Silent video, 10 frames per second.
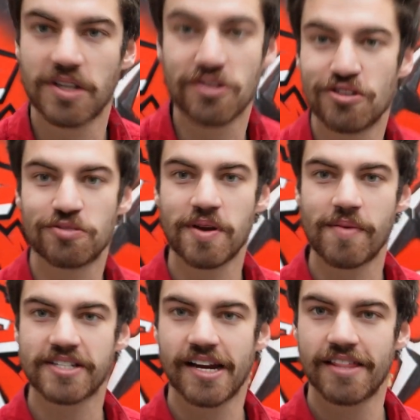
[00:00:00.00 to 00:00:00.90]
can use pretty
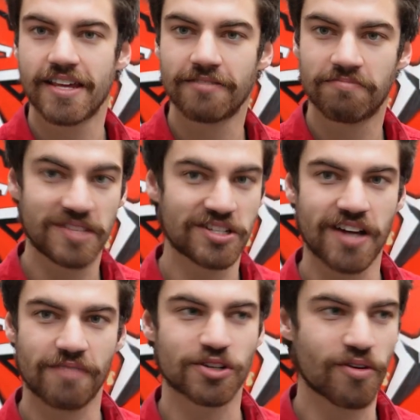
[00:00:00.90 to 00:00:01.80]
much anything. This
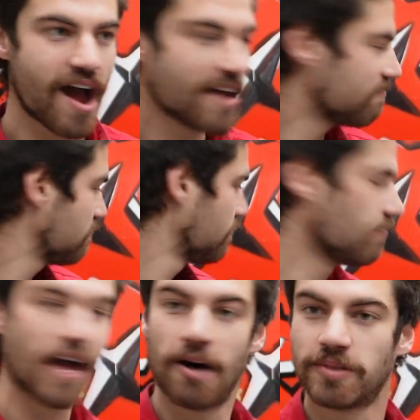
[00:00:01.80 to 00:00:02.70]
stuff's great.
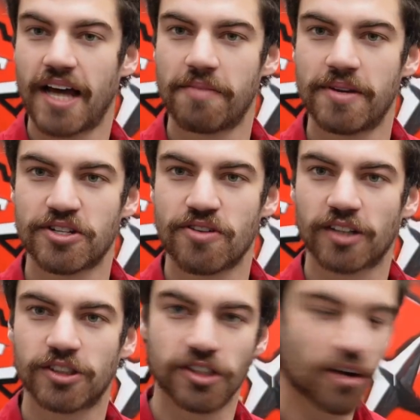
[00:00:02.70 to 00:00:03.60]
Helps add a bit of
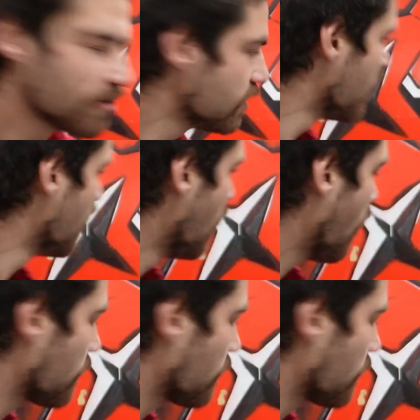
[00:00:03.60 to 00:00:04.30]
structure too. I'm